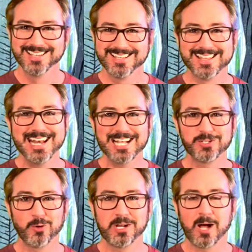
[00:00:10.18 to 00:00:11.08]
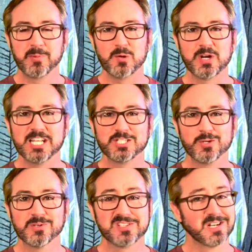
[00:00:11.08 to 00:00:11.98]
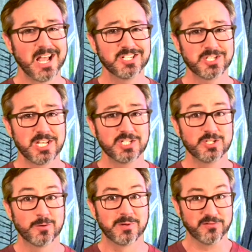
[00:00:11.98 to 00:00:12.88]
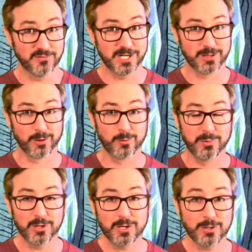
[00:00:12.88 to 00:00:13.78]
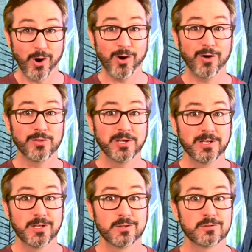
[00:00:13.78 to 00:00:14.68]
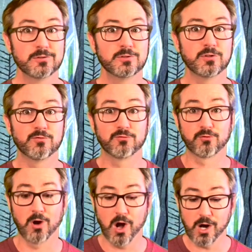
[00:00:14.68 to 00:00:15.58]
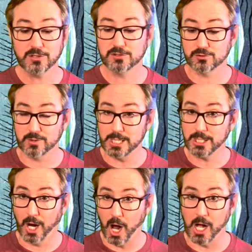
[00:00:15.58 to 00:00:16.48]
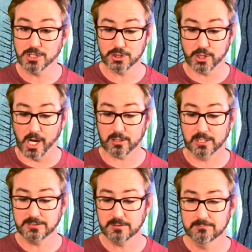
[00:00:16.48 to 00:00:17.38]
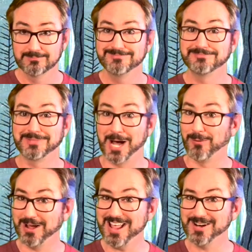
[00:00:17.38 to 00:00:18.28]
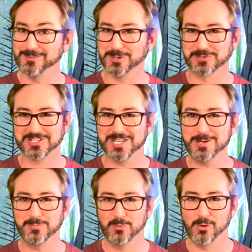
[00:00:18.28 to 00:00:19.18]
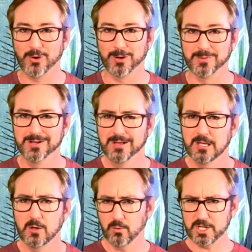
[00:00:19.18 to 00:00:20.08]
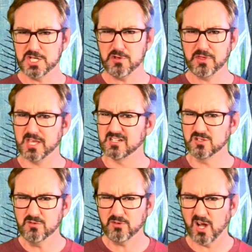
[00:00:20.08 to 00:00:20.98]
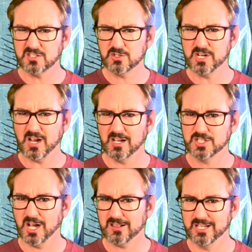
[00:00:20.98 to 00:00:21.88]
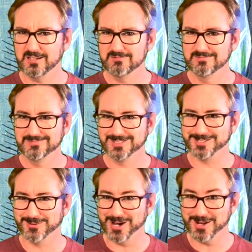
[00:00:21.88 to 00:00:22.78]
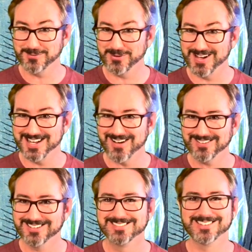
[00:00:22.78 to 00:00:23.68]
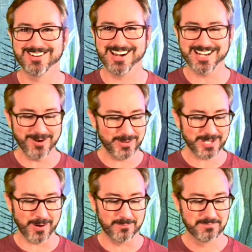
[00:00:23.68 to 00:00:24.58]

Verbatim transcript: The next story I'll be reading to you is an educational but funny little book called Do Frogs Drink Hot Chocolate? How Animals Keep Warm. What do you think? Do frogs drink hot chocolate? You ready to find out? All right, here we go.